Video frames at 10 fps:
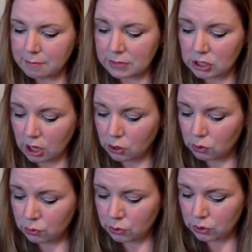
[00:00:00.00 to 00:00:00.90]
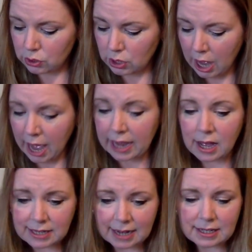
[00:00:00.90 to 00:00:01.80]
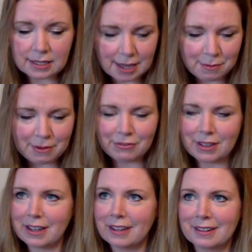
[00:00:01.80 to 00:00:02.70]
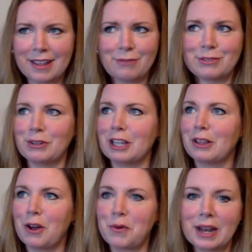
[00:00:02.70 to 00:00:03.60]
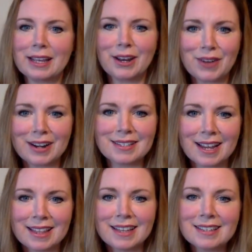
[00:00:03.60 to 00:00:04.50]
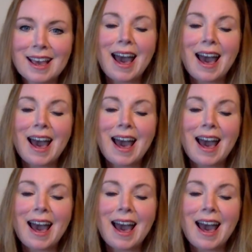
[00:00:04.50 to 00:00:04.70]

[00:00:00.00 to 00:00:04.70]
So I contacted some of that was a really long way to get around to saying this.